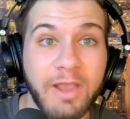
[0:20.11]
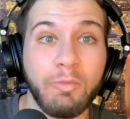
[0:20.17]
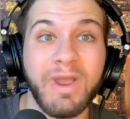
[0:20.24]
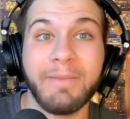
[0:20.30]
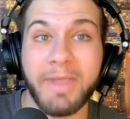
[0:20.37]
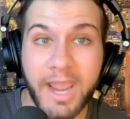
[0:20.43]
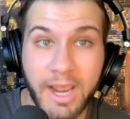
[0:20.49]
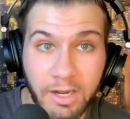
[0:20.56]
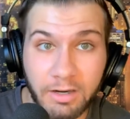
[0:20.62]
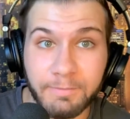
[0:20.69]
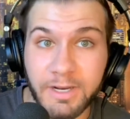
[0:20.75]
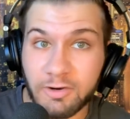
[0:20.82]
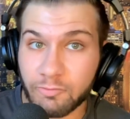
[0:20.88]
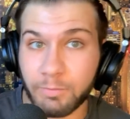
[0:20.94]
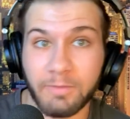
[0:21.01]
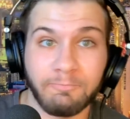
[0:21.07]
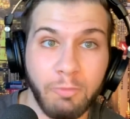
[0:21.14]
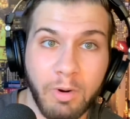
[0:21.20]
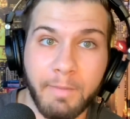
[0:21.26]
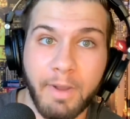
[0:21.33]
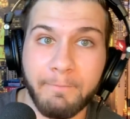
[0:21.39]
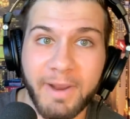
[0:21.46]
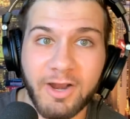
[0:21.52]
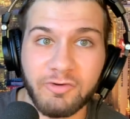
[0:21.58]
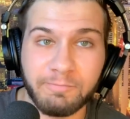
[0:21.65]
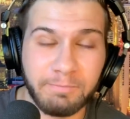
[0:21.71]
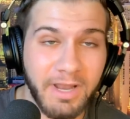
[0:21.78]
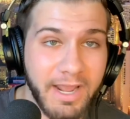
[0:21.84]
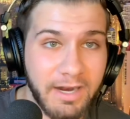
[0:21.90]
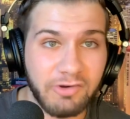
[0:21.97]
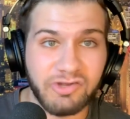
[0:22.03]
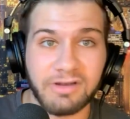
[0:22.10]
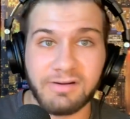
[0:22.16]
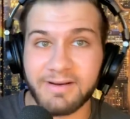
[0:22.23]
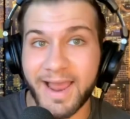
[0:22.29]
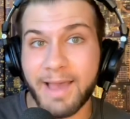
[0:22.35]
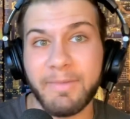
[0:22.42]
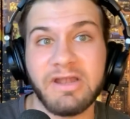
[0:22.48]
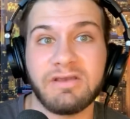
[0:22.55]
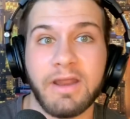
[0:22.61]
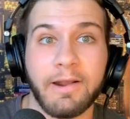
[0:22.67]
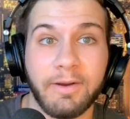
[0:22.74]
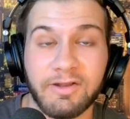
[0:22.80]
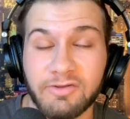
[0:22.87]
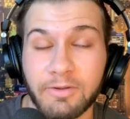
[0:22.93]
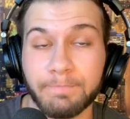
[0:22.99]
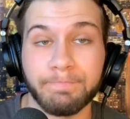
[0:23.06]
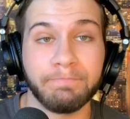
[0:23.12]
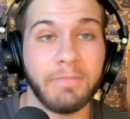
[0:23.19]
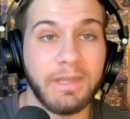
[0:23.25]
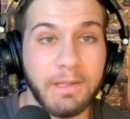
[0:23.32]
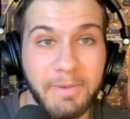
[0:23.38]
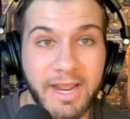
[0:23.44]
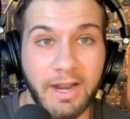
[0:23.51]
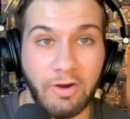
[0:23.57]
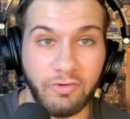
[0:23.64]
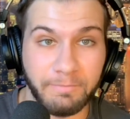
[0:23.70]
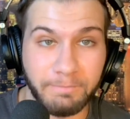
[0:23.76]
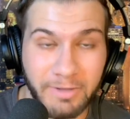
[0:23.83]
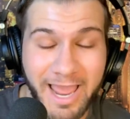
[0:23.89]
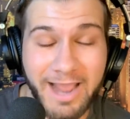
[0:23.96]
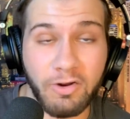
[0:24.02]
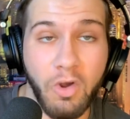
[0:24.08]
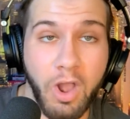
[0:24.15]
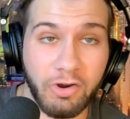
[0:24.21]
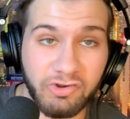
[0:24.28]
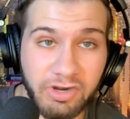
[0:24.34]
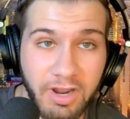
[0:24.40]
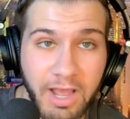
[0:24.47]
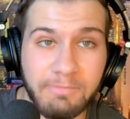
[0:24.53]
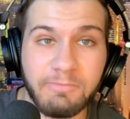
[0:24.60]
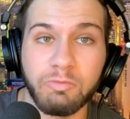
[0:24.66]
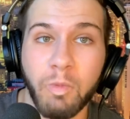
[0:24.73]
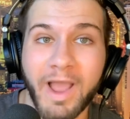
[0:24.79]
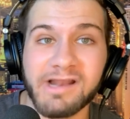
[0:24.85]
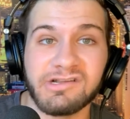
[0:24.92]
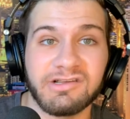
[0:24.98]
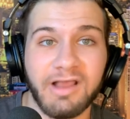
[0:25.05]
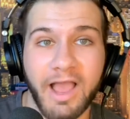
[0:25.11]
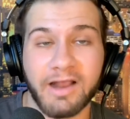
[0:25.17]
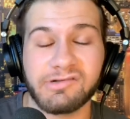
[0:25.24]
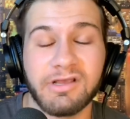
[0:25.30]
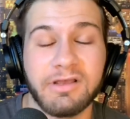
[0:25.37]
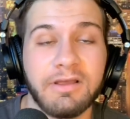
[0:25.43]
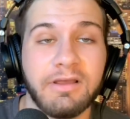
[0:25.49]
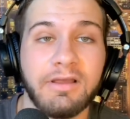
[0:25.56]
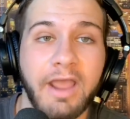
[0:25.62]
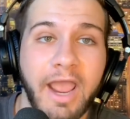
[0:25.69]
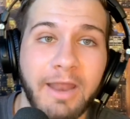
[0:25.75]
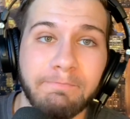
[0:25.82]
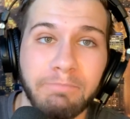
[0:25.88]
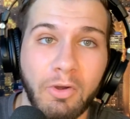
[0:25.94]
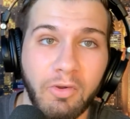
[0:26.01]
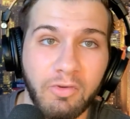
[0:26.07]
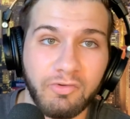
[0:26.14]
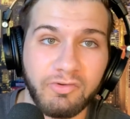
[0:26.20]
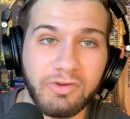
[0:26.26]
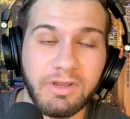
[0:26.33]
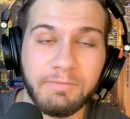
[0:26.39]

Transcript: We have interviews with former Bears players and commentaries on the Bears, Blackhawks, Cubs, White Sox, and Bulls.